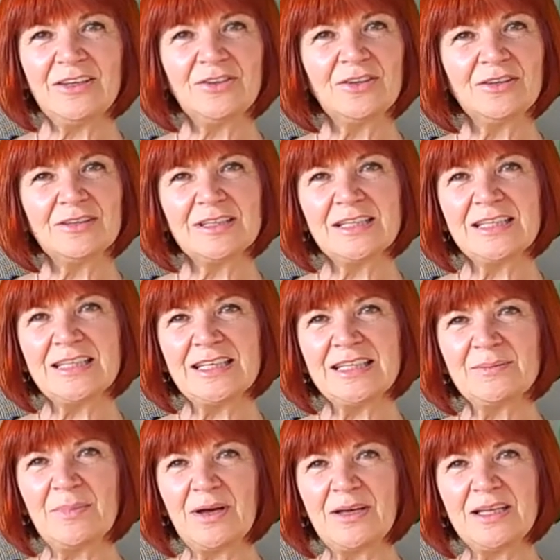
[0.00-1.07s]
Ignorance
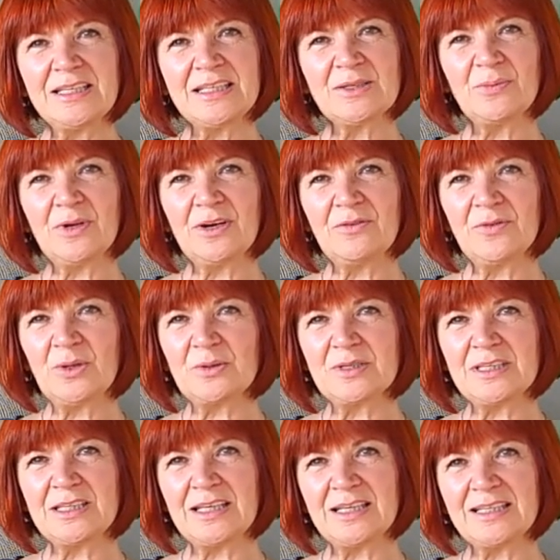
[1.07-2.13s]
is it's one of
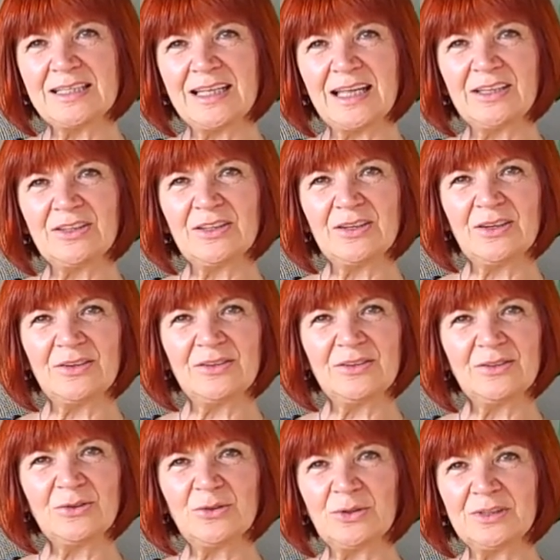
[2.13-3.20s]
those things that
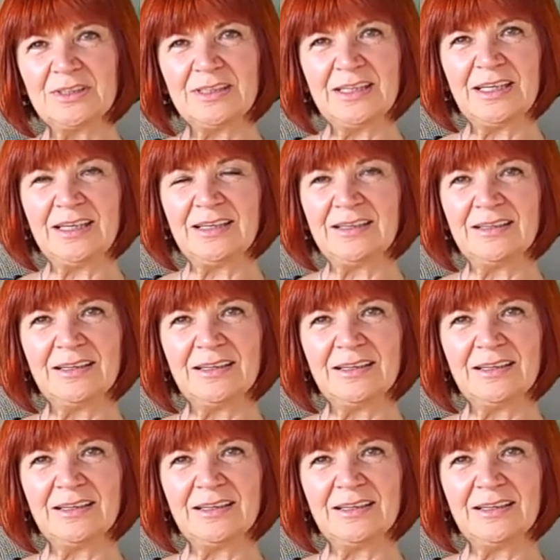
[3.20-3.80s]
totally